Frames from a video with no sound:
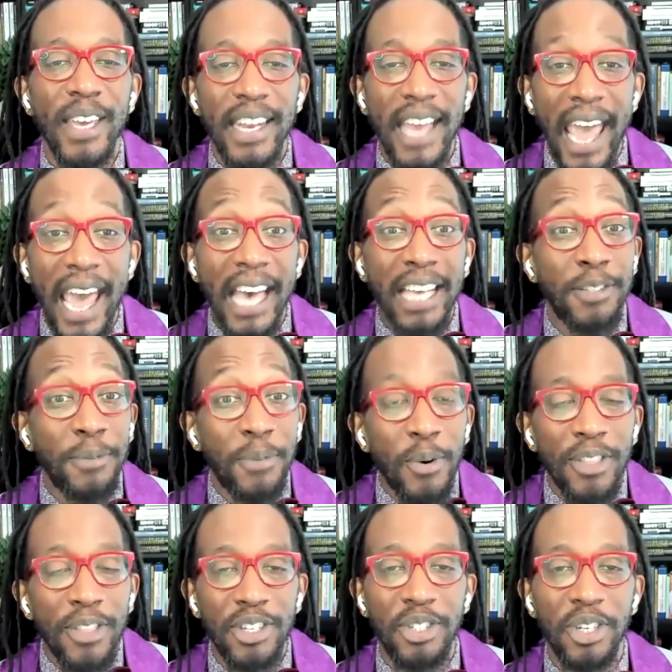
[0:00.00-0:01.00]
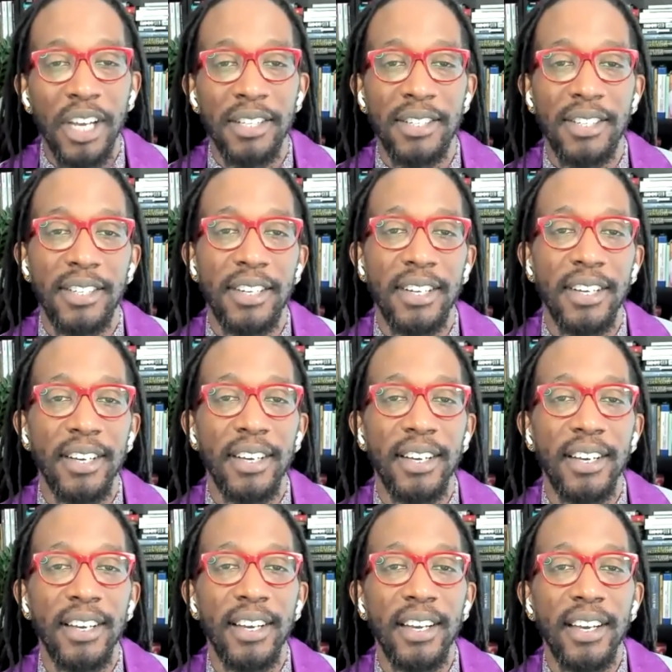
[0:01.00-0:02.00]
And as for the just,
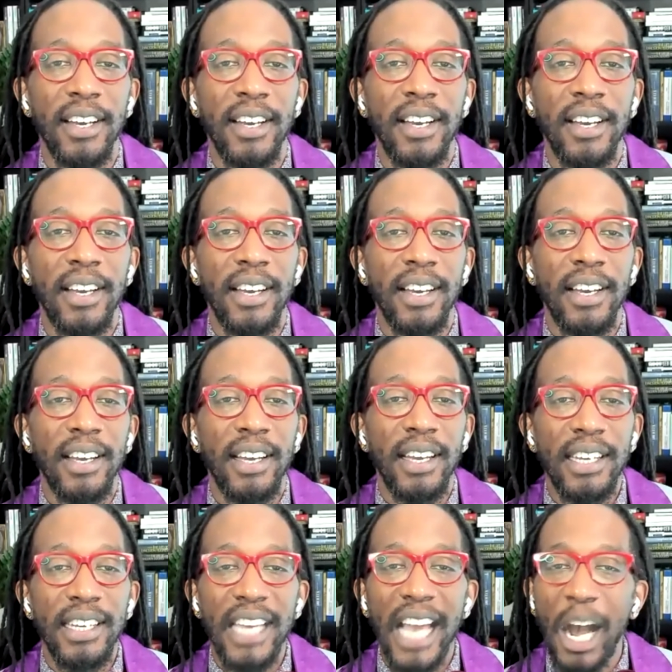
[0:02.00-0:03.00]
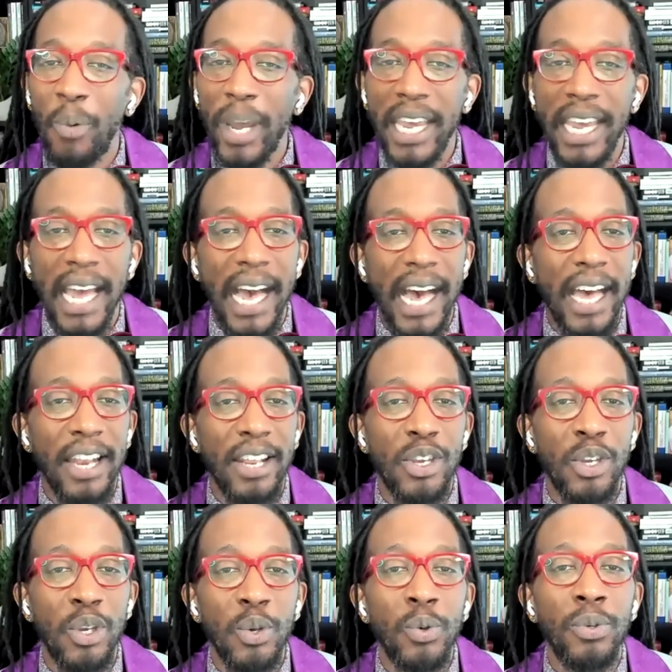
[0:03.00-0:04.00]
Yahweh God,
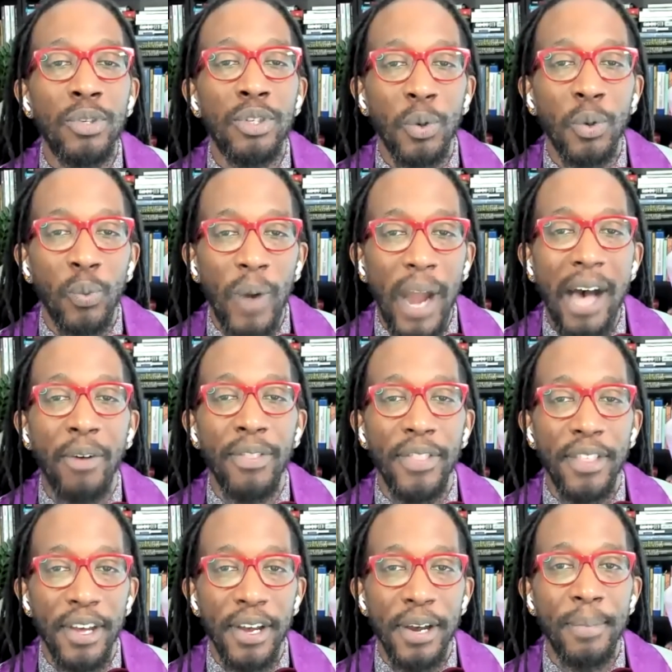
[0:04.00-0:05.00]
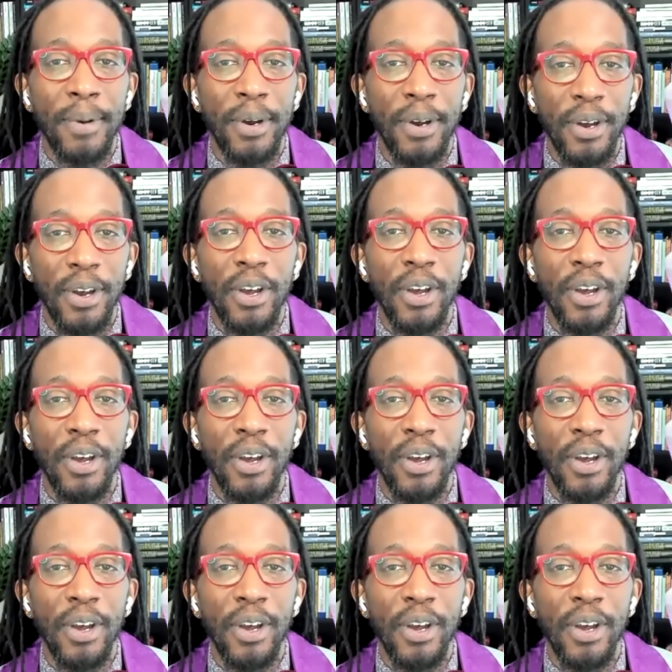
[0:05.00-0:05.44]
you surround them